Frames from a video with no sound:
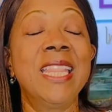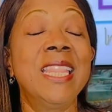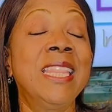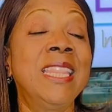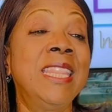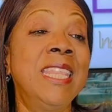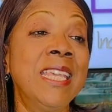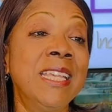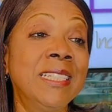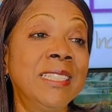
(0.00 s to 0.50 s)

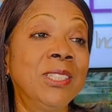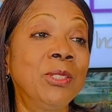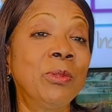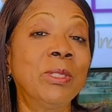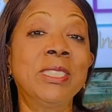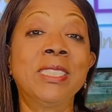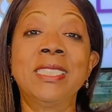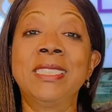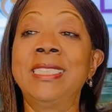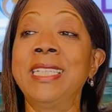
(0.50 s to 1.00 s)
This
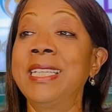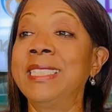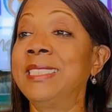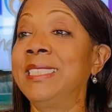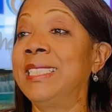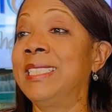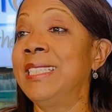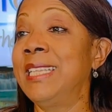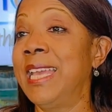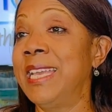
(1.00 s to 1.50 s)
was a
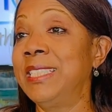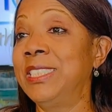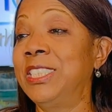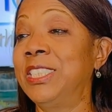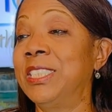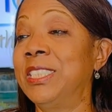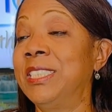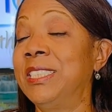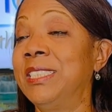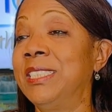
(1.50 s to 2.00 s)

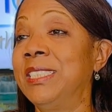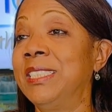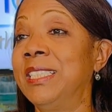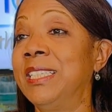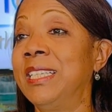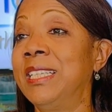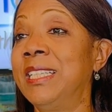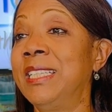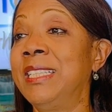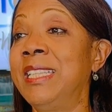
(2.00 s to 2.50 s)
designation
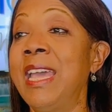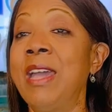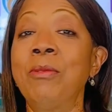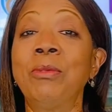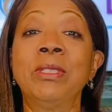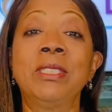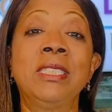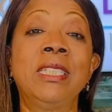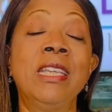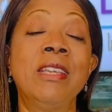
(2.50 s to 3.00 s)
that
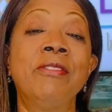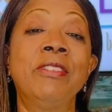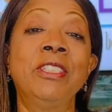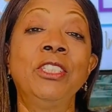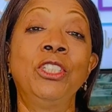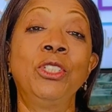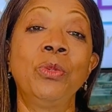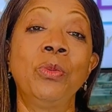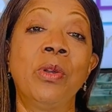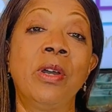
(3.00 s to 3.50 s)
was given
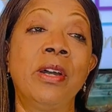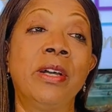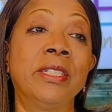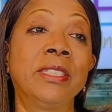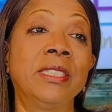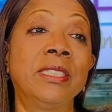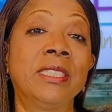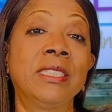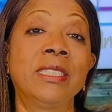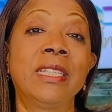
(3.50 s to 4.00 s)
to
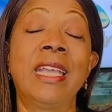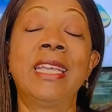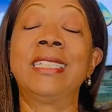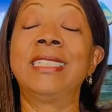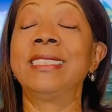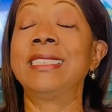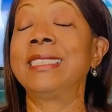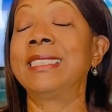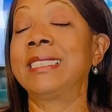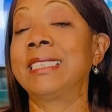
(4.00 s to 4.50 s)
us, an
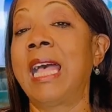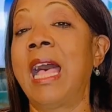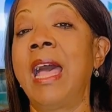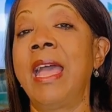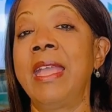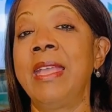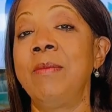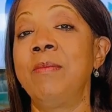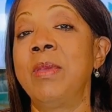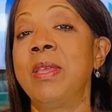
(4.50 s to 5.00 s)

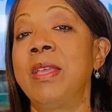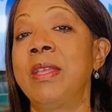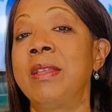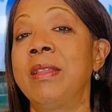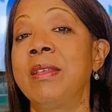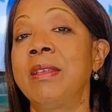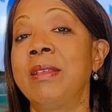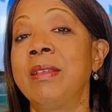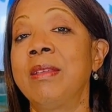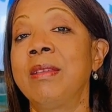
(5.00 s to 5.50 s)
assignment
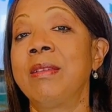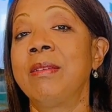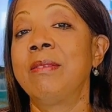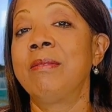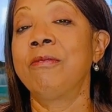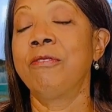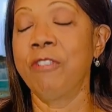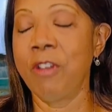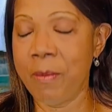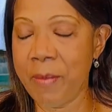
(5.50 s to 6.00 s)

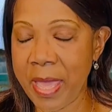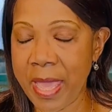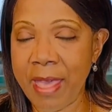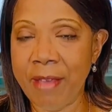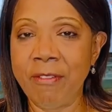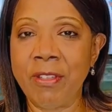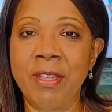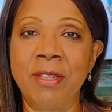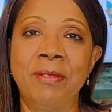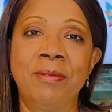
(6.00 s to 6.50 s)
from
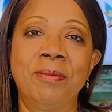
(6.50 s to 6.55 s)
heaven.